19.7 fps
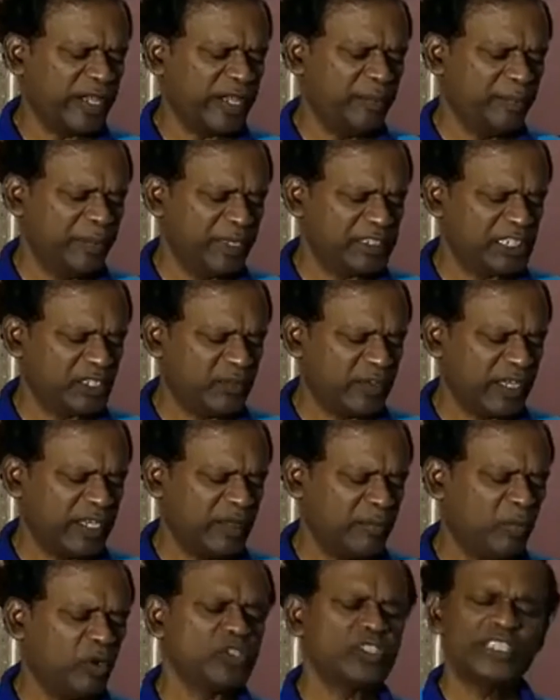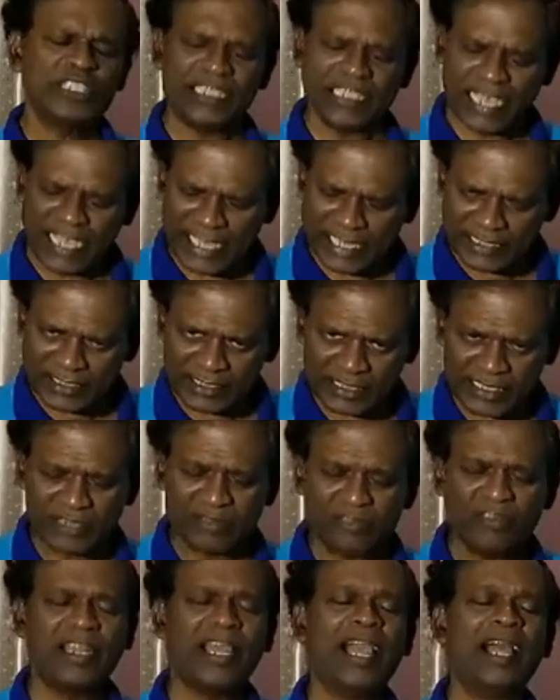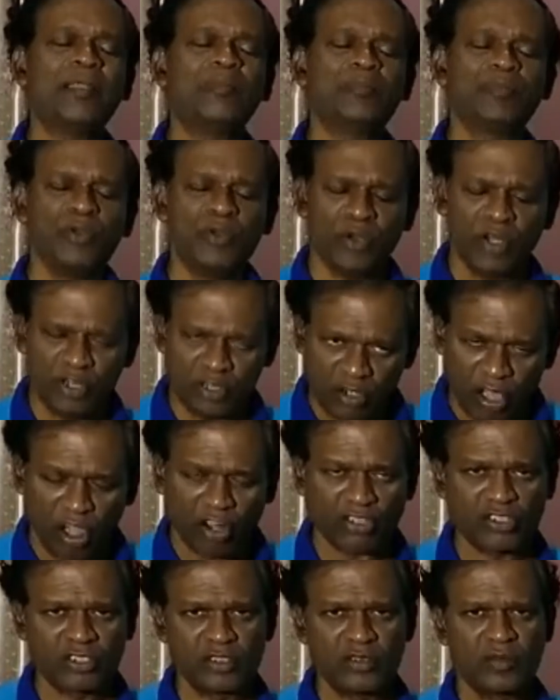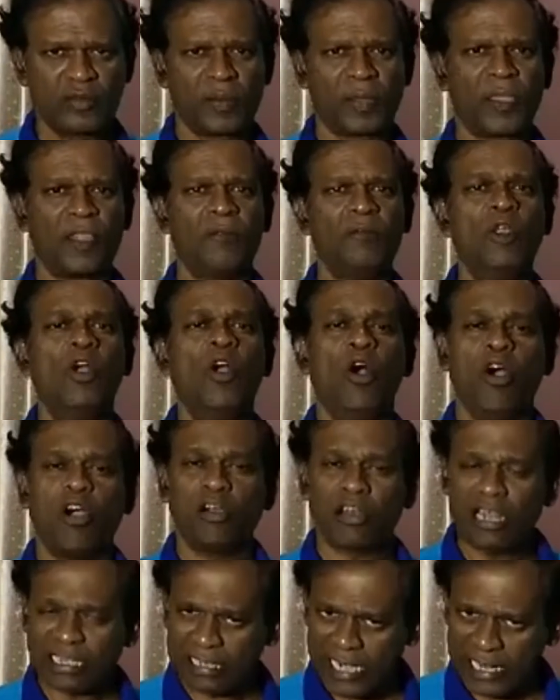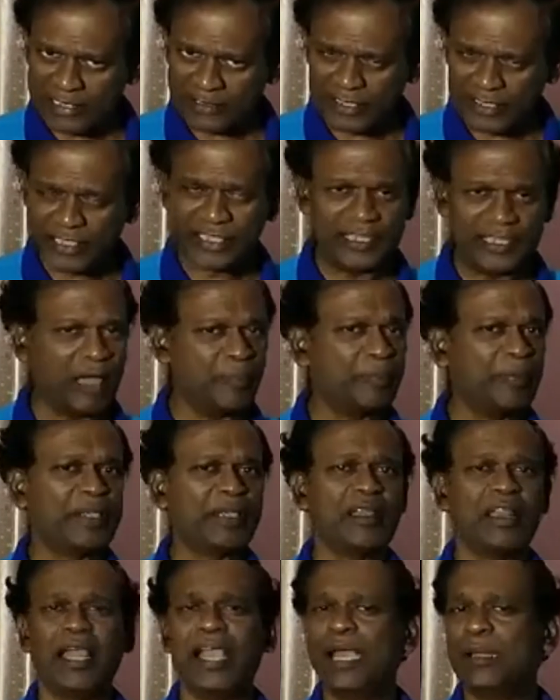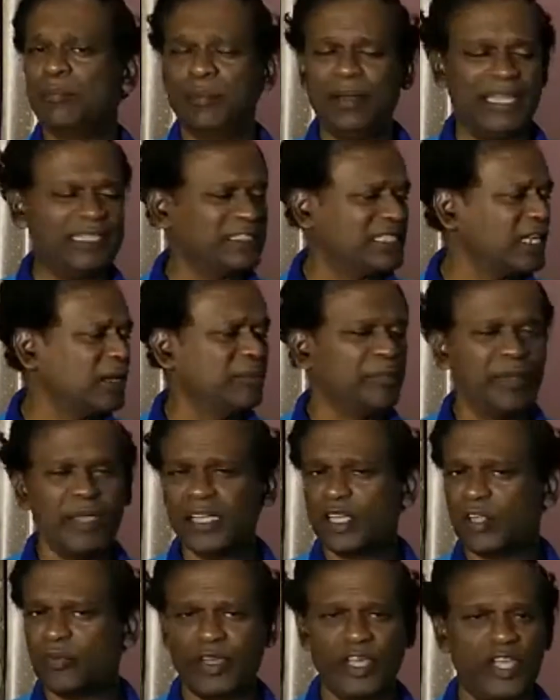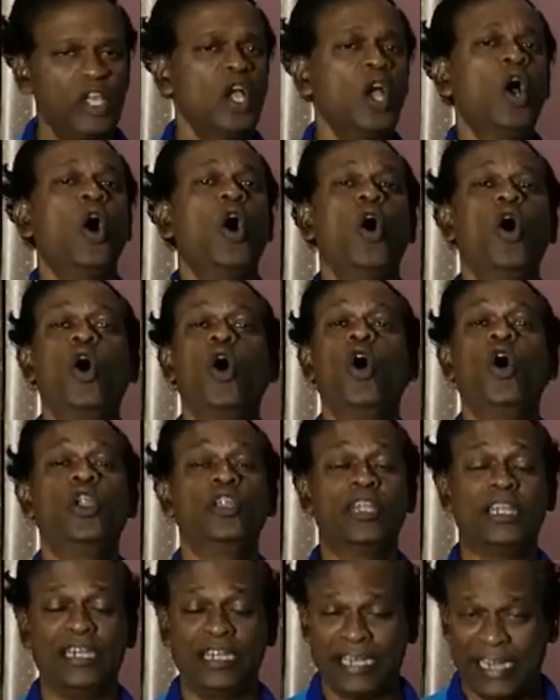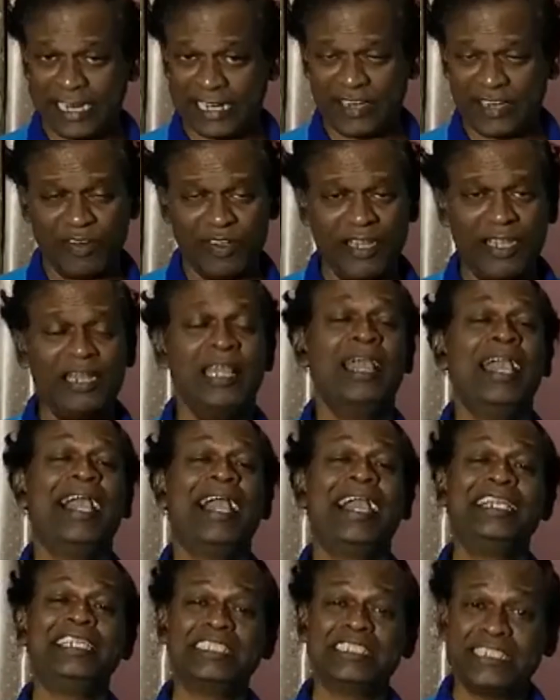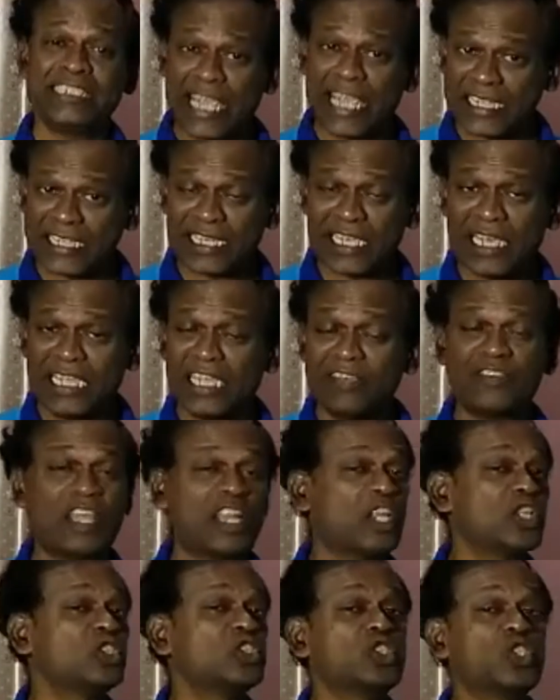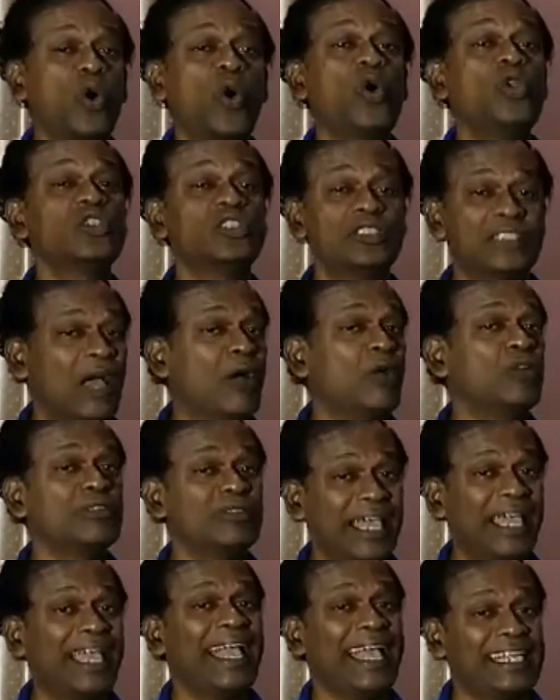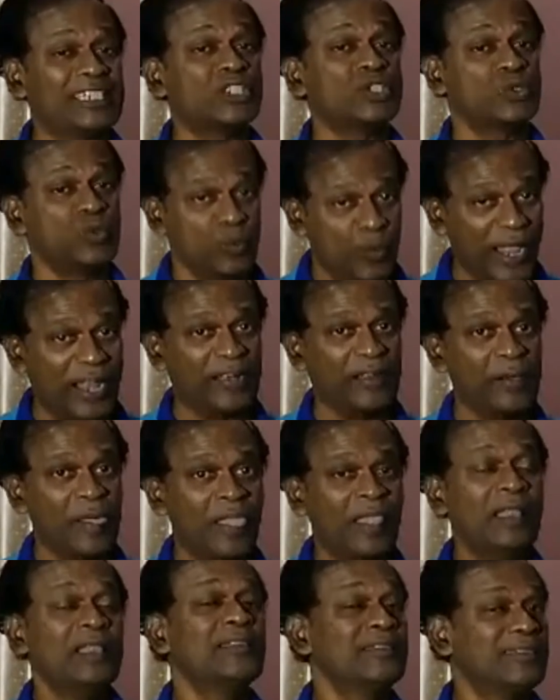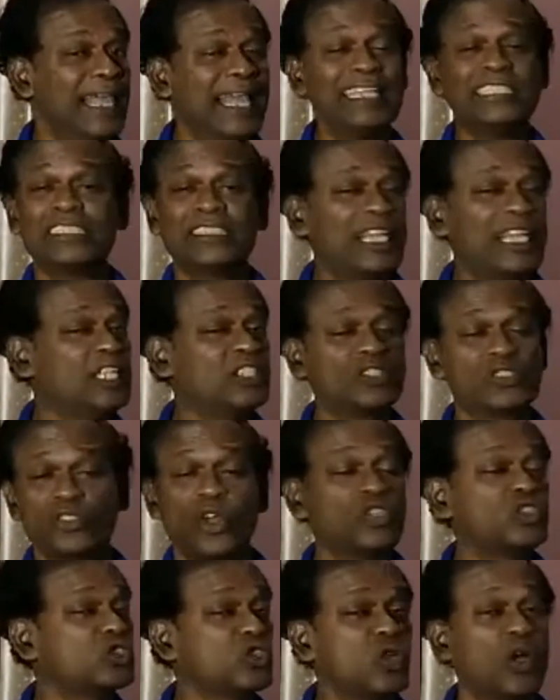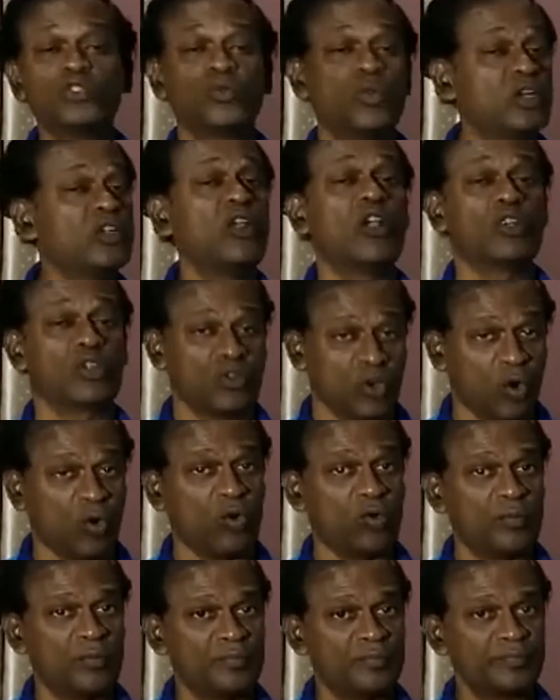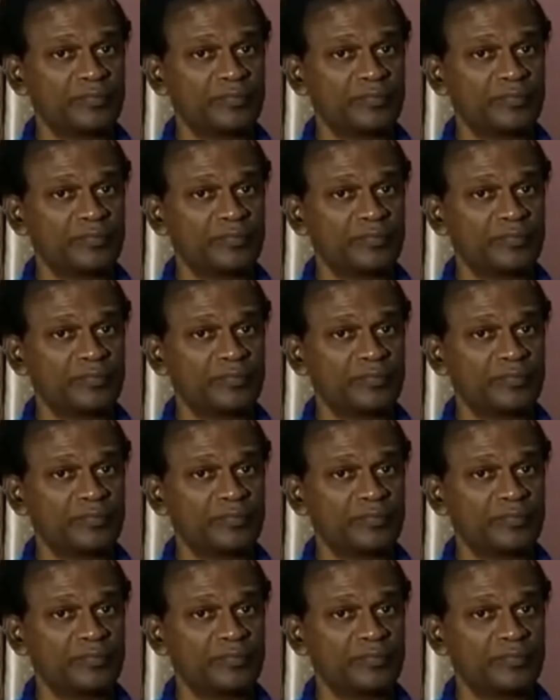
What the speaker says: and blazing away emotion. Yes, it will help you a lot. Aura cleansing, Ida Pingala, and blazing and burn away all the negativity, and check if there are souls down there as well. That says those souls will not go.